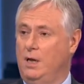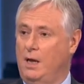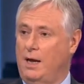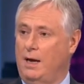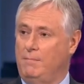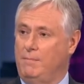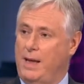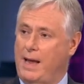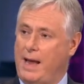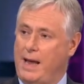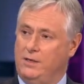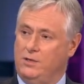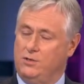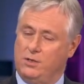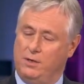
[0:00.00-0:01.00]

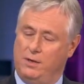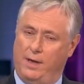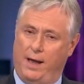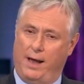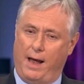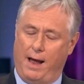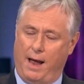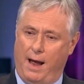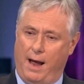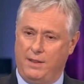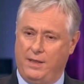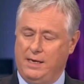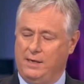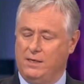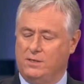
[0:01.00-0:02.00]
I
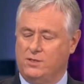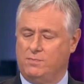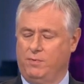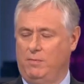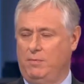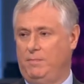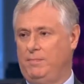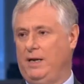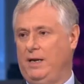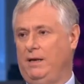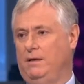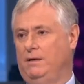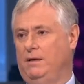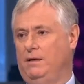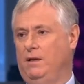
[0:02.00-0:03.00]
think it's
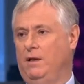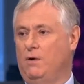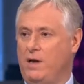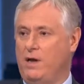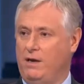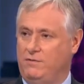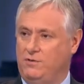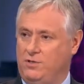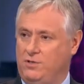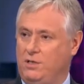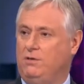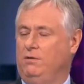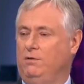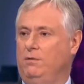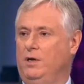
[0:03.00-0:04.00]
probably long
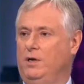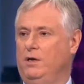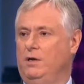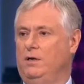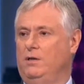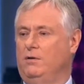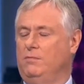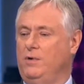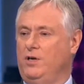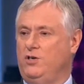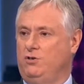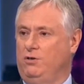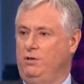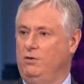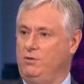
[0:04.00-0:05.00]
overdue that we
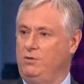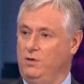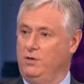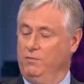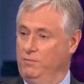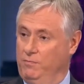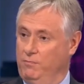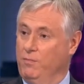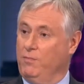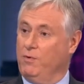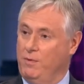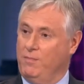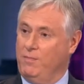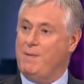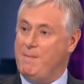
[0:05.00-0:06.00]
should
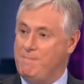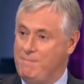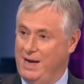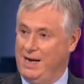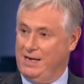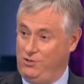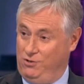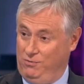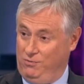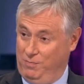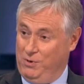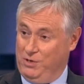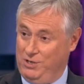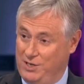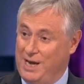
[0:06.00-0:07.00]
remember, as you
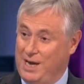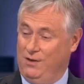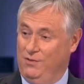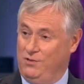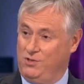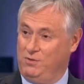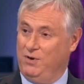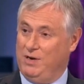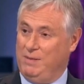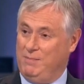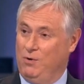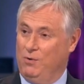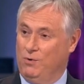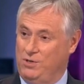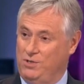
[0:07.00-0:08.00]
pointed out, the Supreme
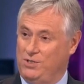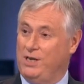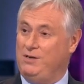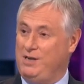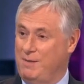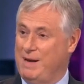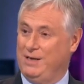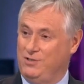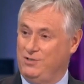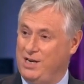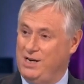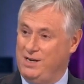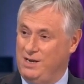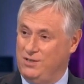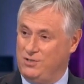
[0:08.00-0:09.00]
Court is only about
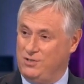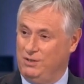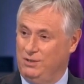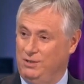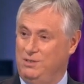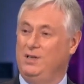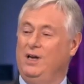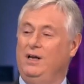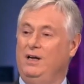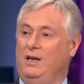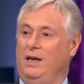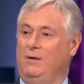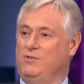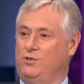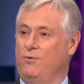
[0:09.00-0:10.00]
10 years old.
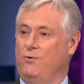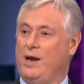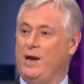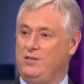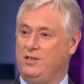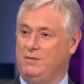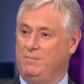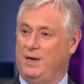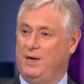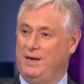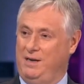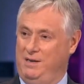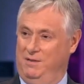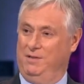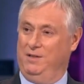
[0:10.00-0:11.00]
It was created
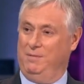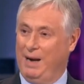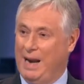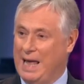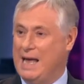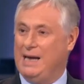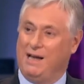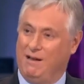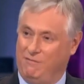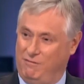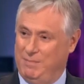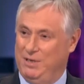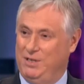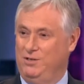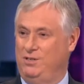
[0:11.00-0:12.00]
by the Blair
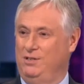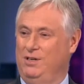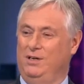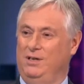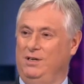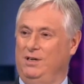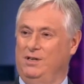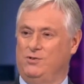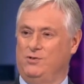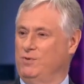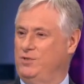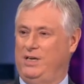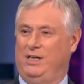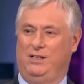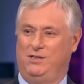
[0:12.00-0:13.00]
government as a
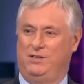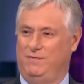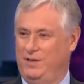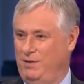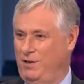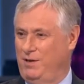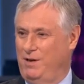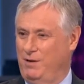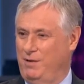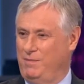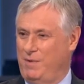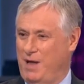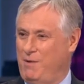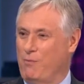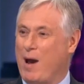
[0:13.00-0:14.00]
result
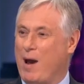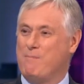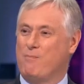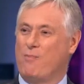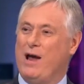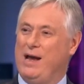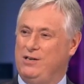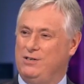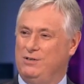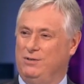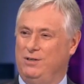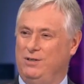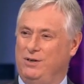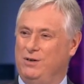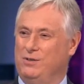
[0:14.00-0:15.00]
of a ram raid on
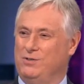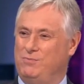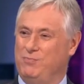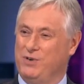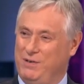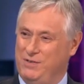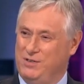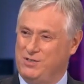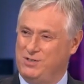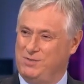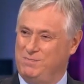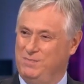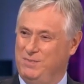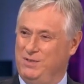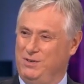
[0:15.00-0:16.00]
the
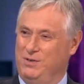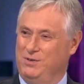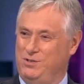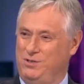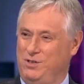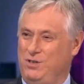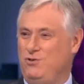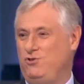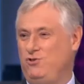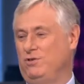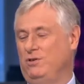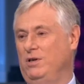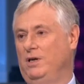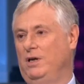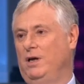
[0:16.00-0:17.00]
previous
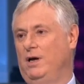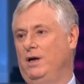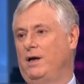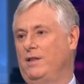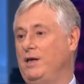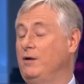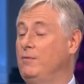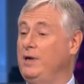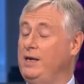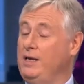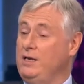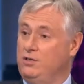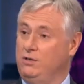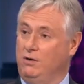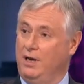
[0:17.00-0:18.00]
constitution. And I think we
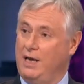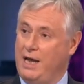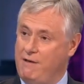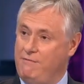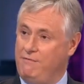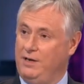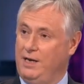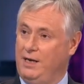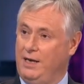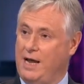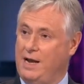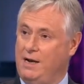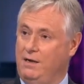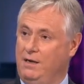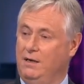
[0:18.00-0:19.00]
need to look carefully
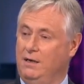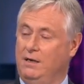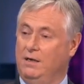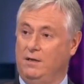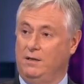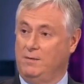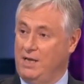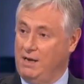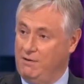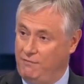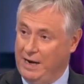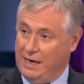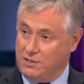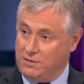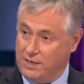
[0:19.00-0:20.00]
again at the
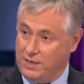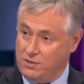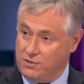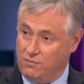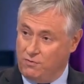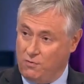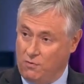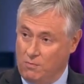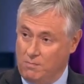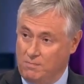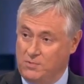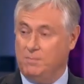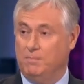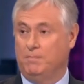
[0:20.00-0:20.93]
effect of those reforms.